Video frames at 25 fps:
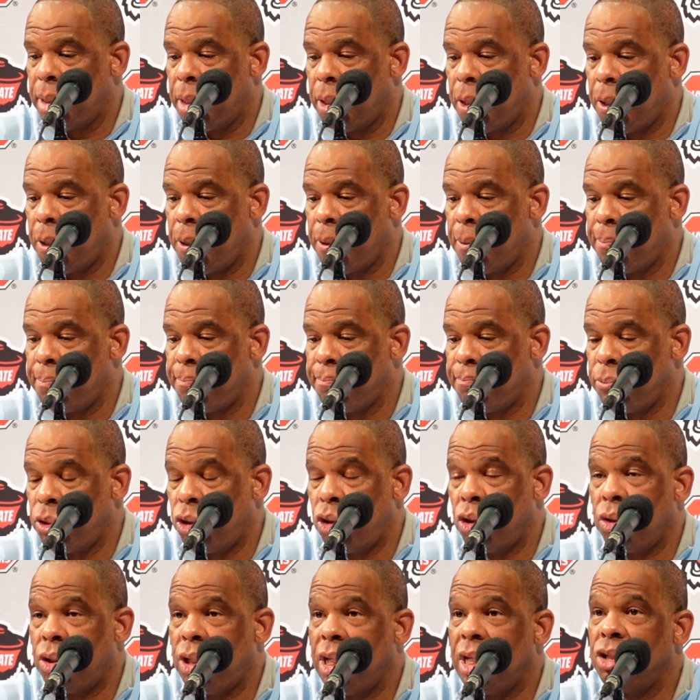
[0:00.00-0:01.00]
um,
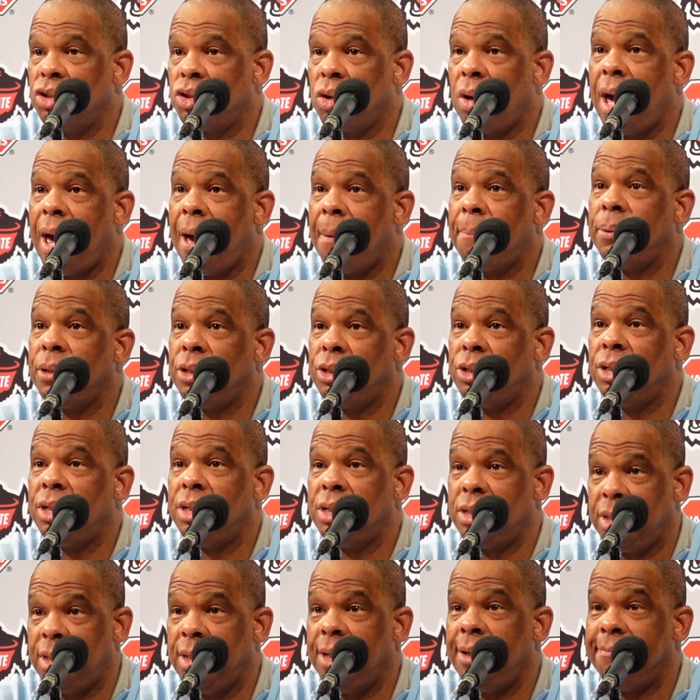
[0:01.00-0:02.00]
good things will happen to
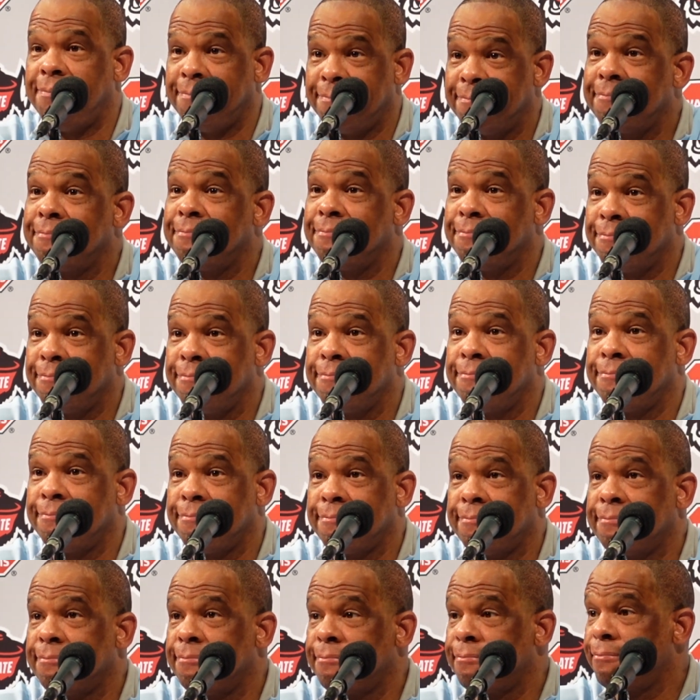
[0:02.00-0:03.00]
this team.
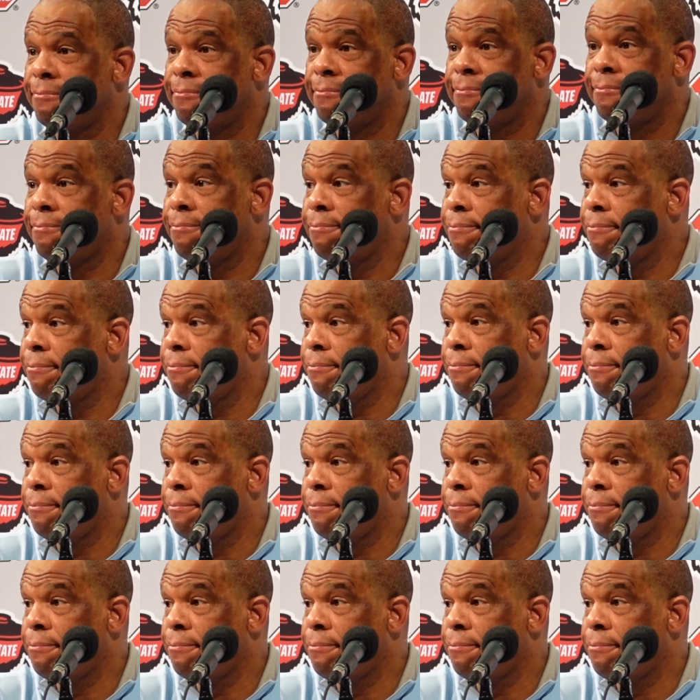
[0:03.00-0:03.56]
Given where you guys